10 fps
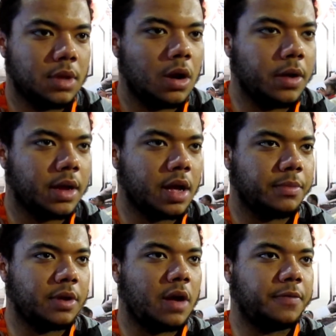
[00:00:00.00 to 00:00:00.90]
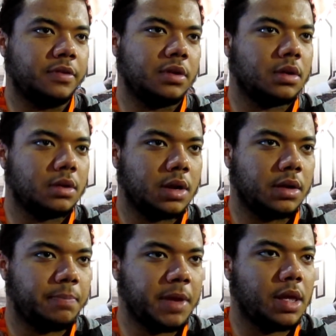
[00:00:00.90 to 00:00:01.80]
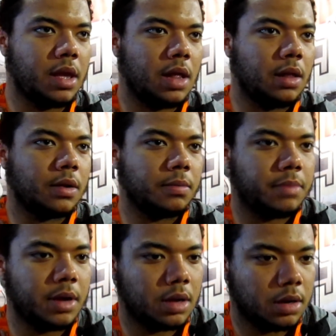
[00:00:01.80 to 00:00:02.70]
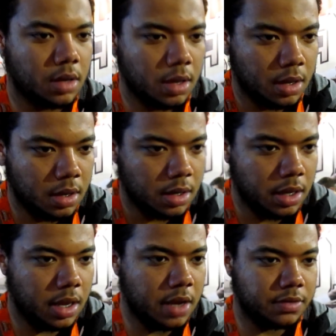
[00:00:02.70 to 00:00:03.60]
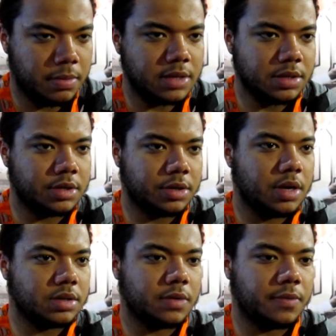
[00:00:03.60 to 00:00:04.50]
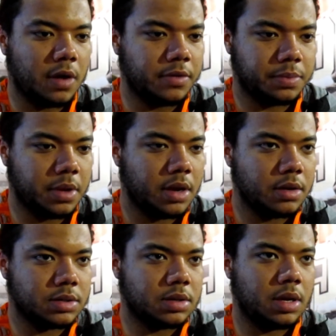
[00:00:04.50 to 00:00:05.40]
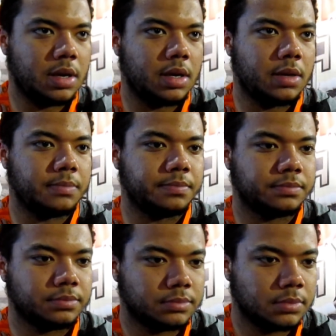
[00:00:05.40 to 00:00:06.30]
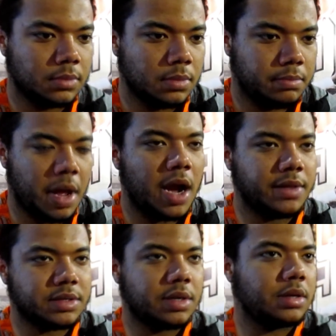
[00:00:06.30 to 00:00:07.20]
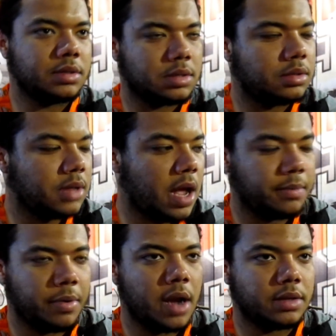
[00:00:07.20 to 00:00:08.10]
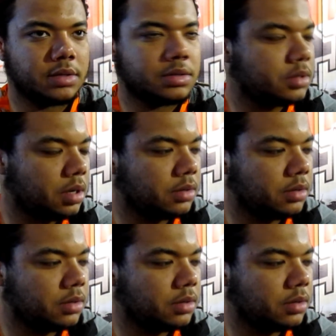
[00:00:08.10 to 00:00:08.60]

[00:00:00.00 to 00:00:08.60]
He comes off as a big yeller, but he has the best interest of all of his players. Behind the scenes, not in practice. So.